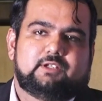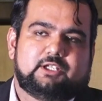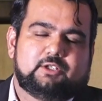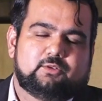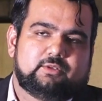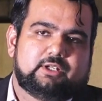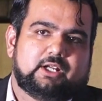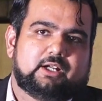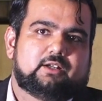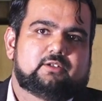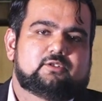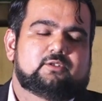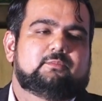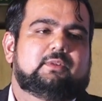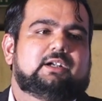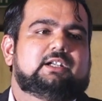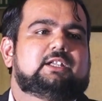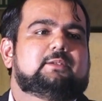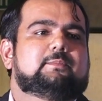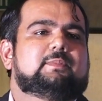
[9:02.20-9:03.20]
due date. So
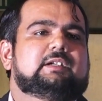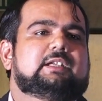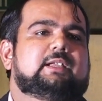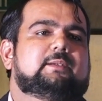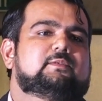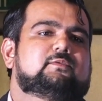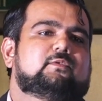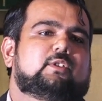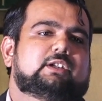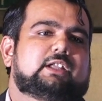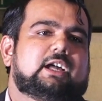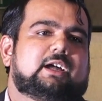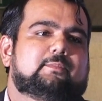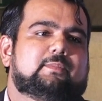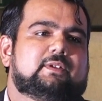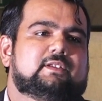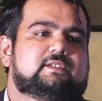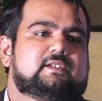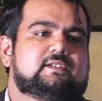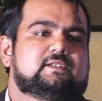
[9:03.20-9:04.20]
multiple times what
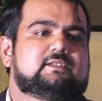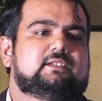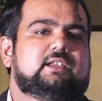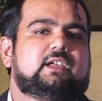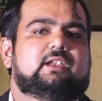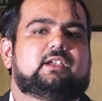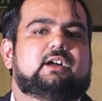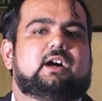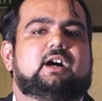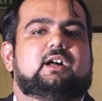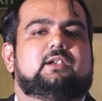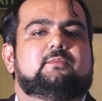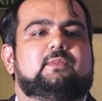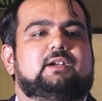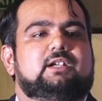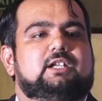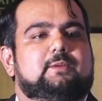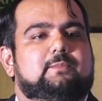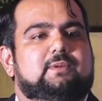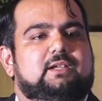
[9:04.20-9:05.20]
happens is there are
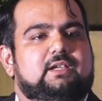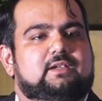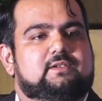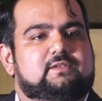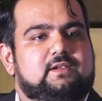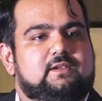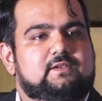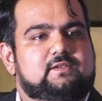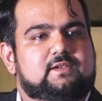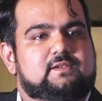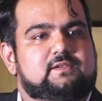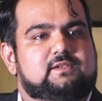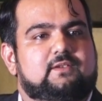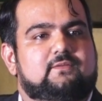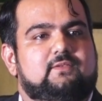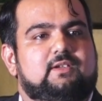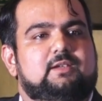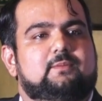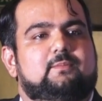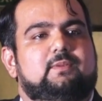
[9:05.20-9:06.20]
multiple extensions
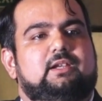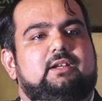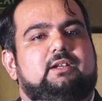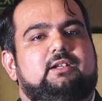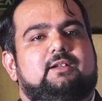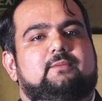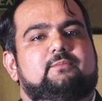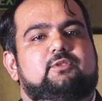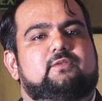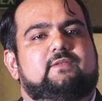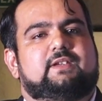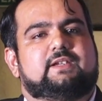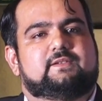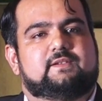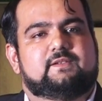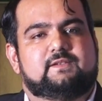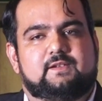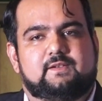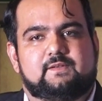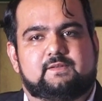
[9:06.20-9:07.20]
available in terms of
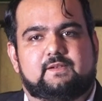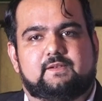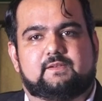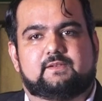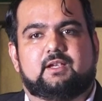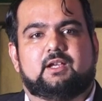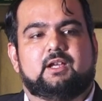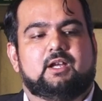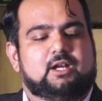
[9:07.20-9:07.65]
exigencies.